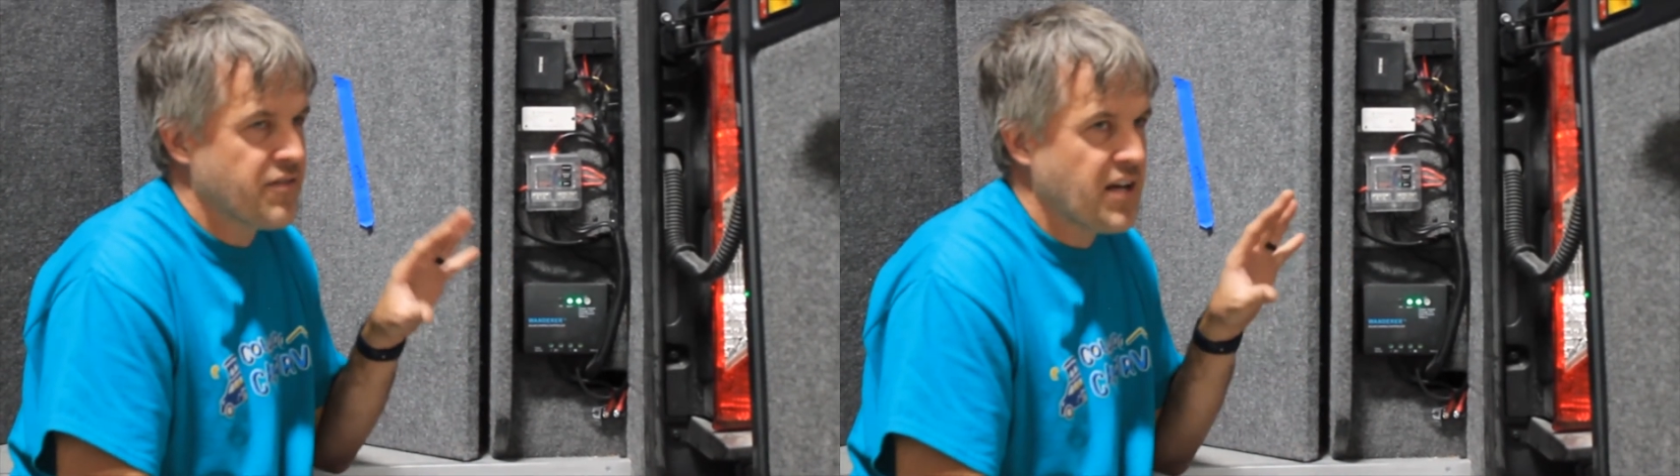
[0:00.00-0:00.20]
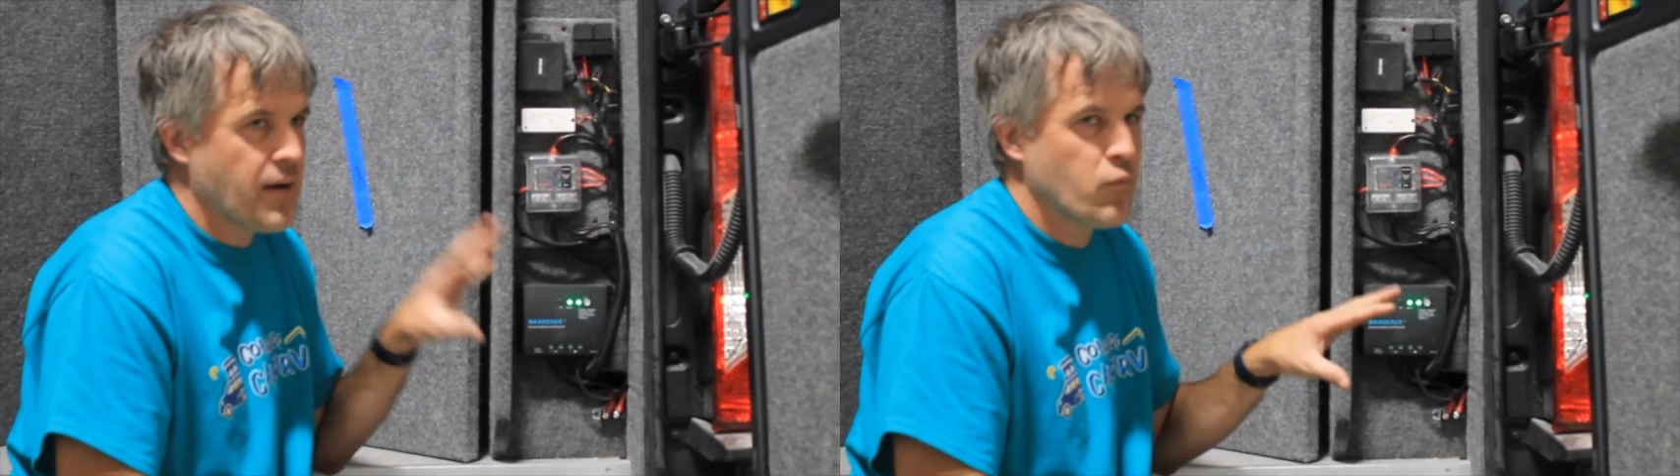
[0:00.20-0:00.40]

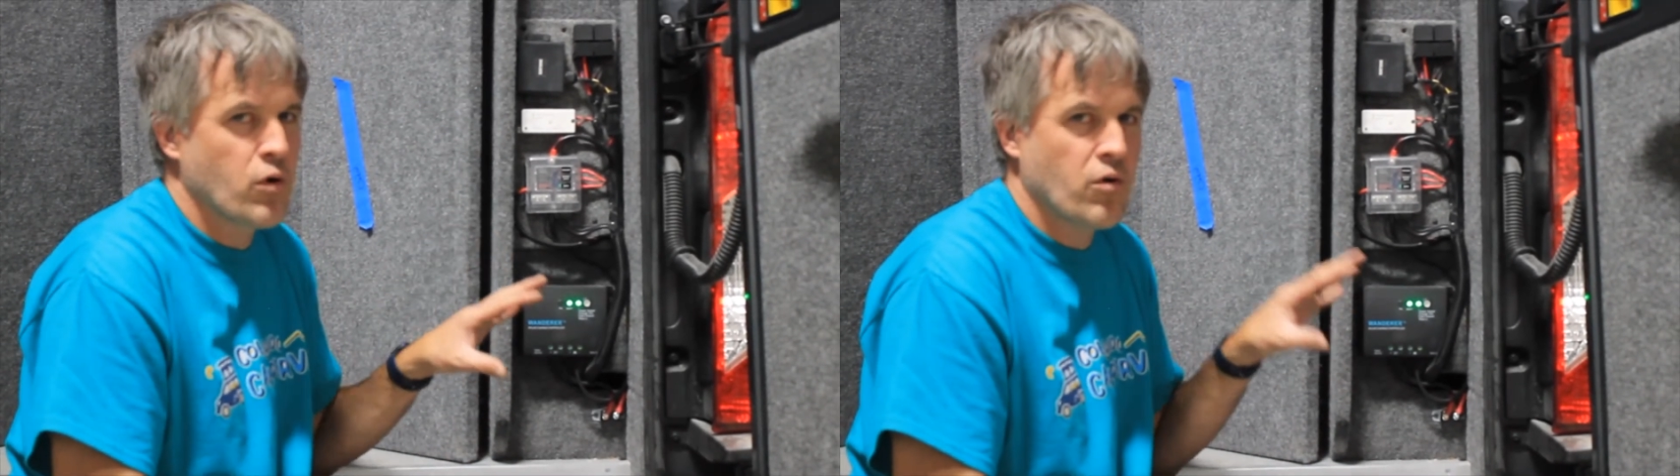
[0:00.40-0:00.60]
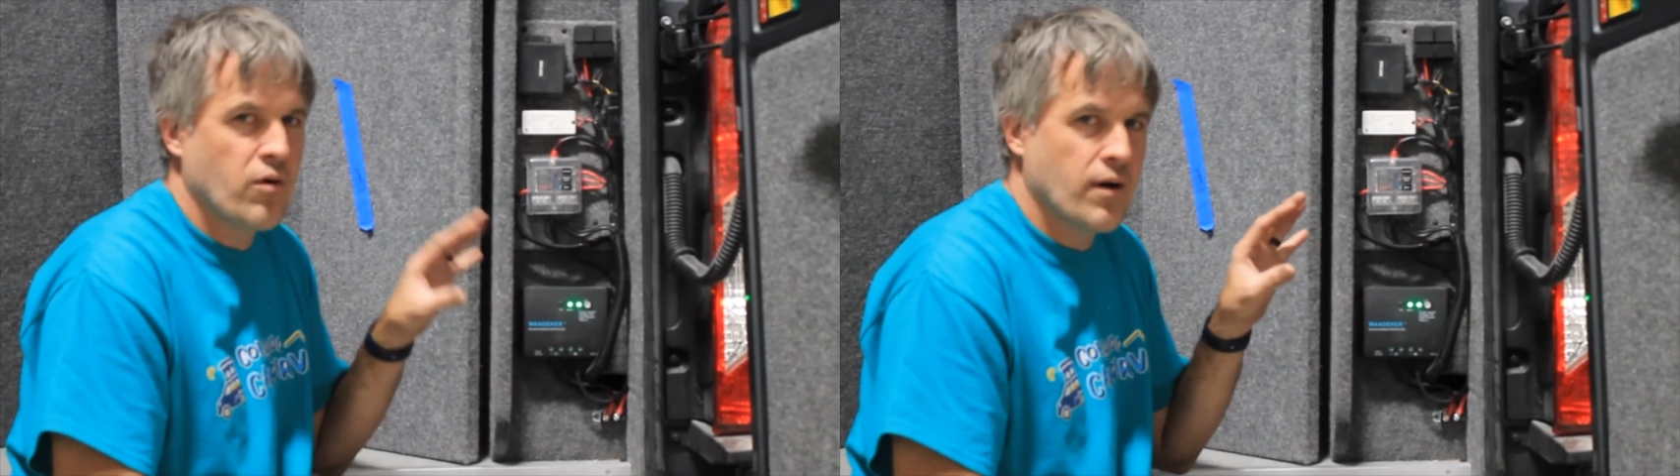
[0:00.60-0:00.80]
the top
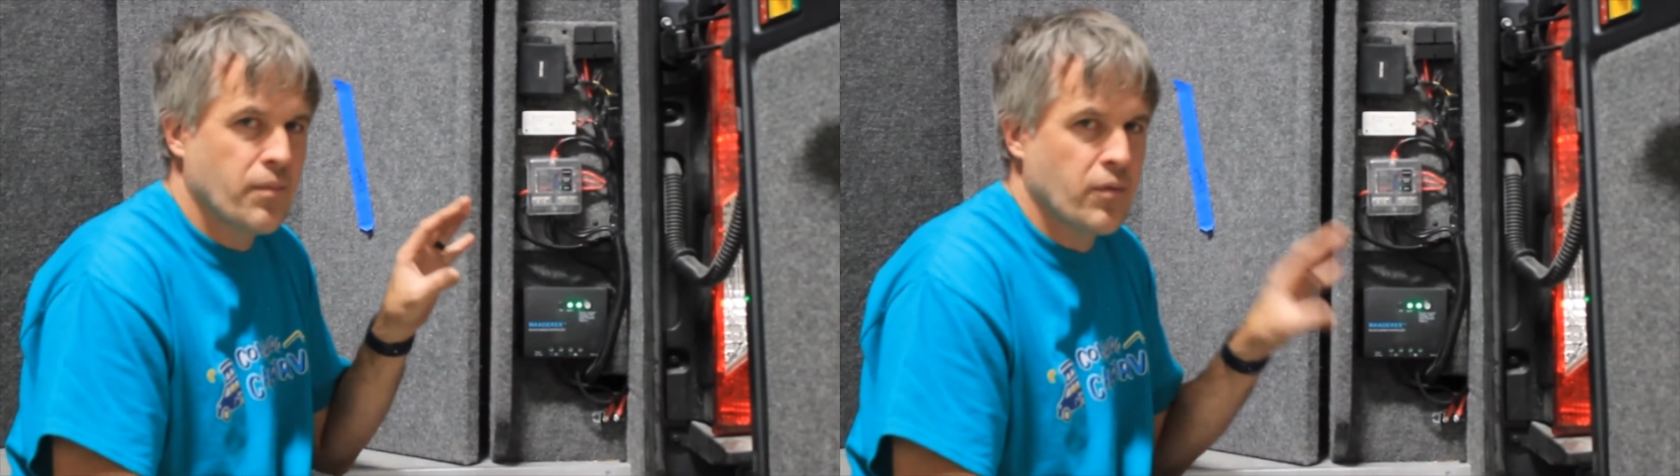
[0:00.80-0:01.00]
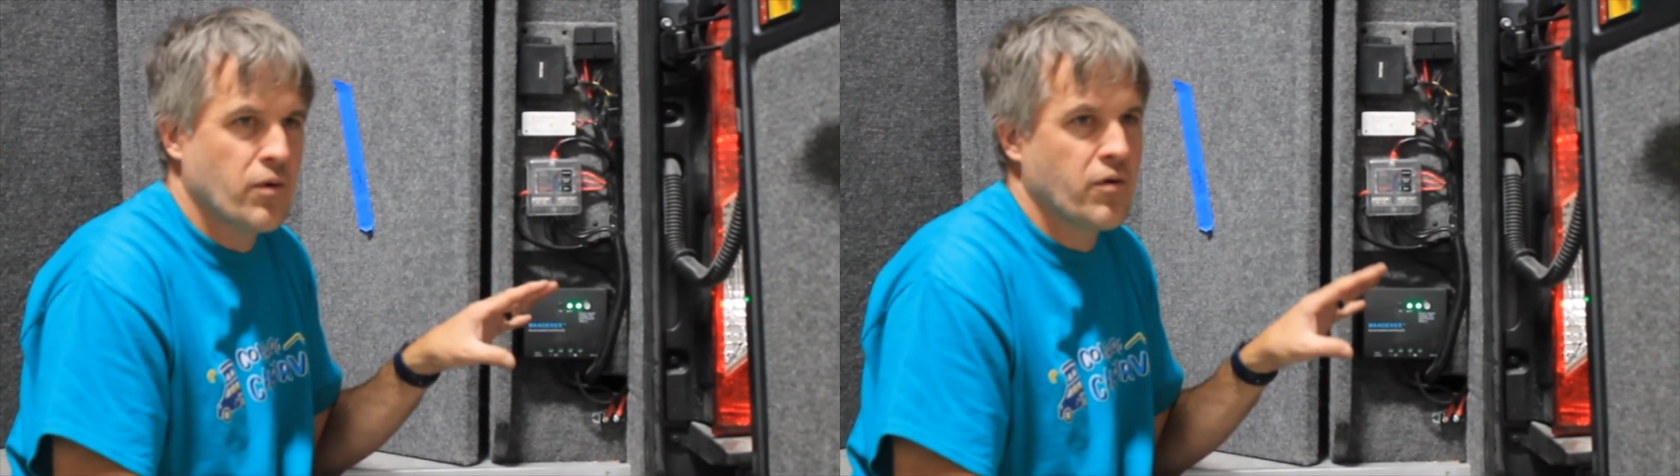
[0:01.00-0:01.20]
won't go up
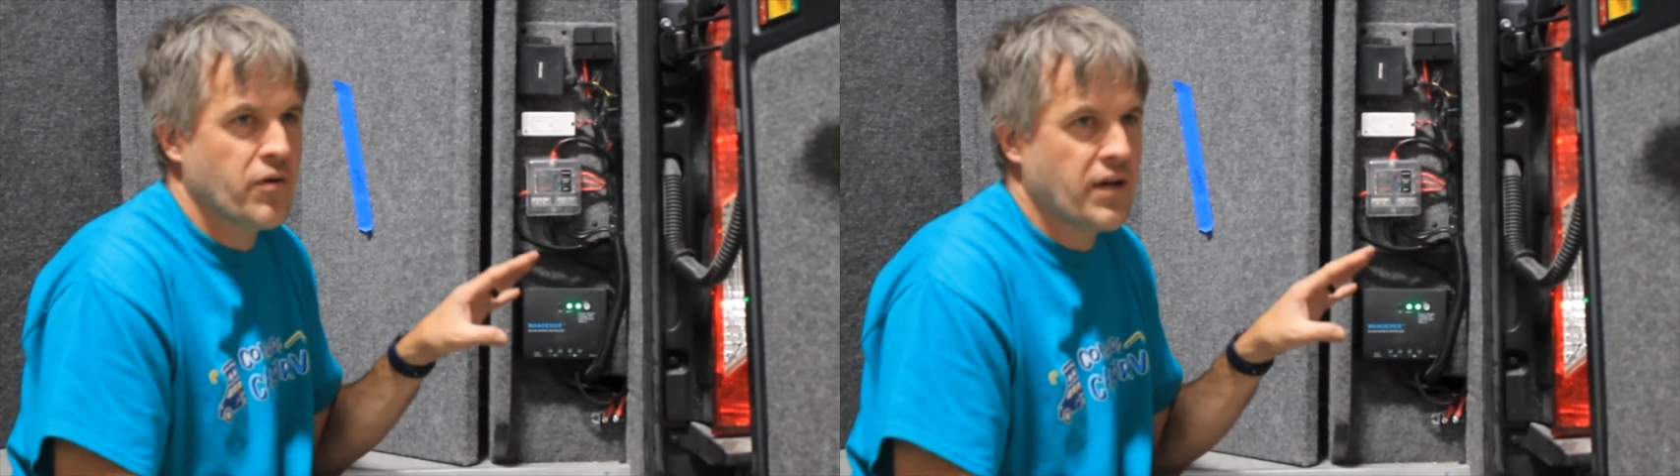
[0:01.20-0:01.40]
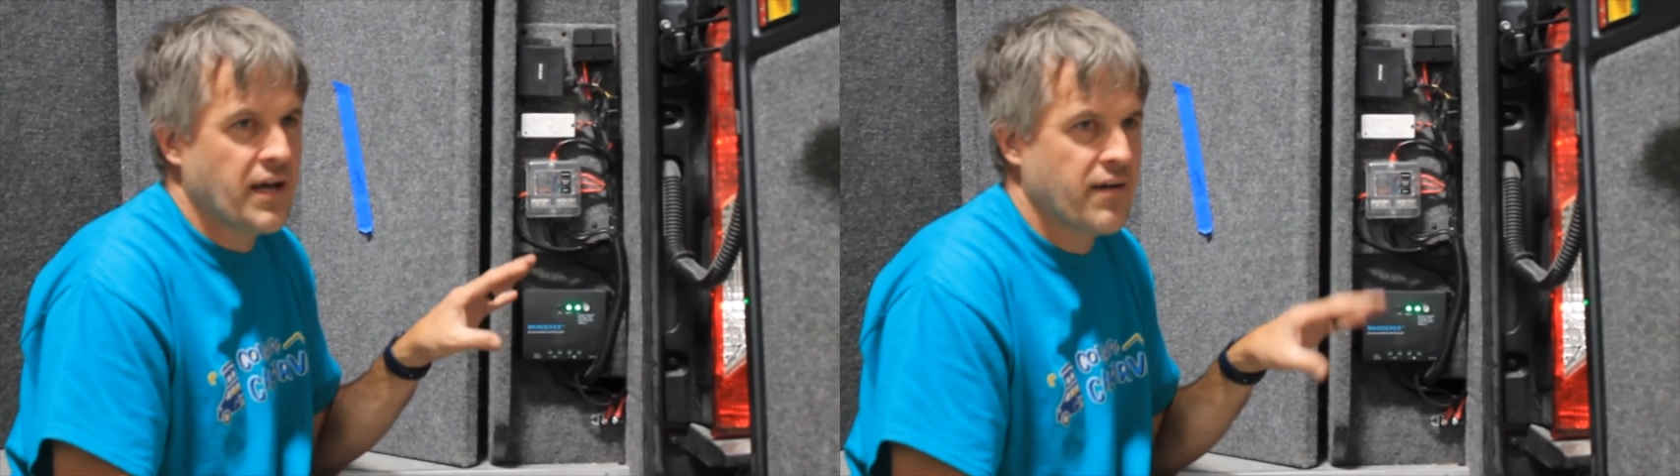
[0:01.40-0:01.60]
and it won't
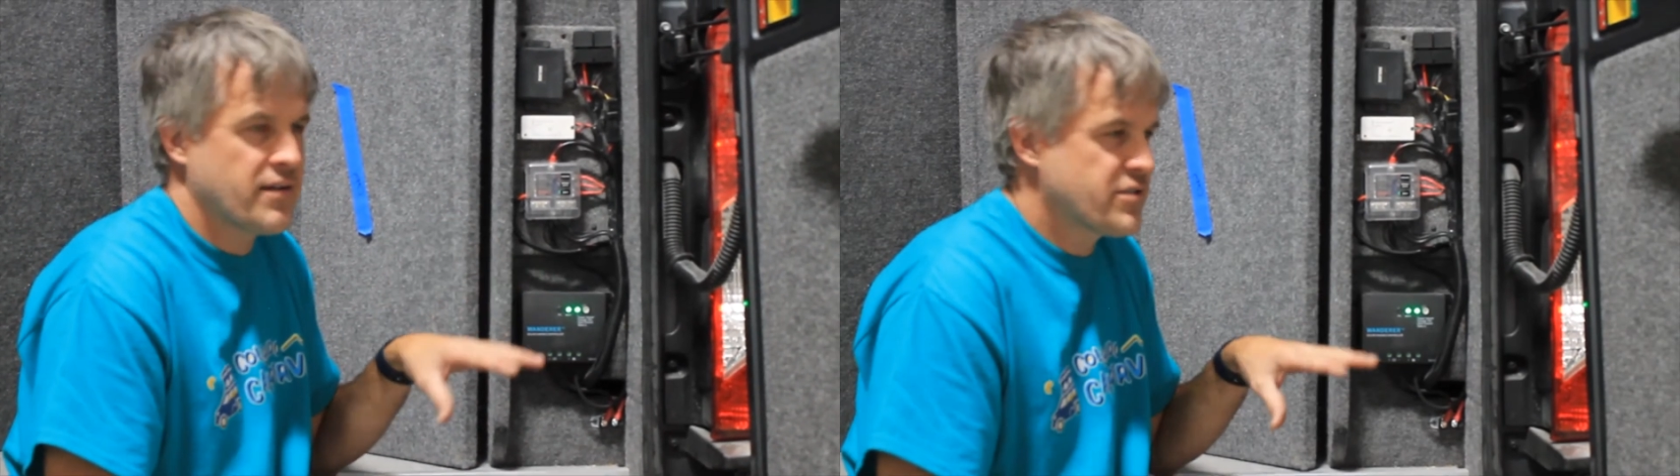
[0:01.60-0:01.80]
go down,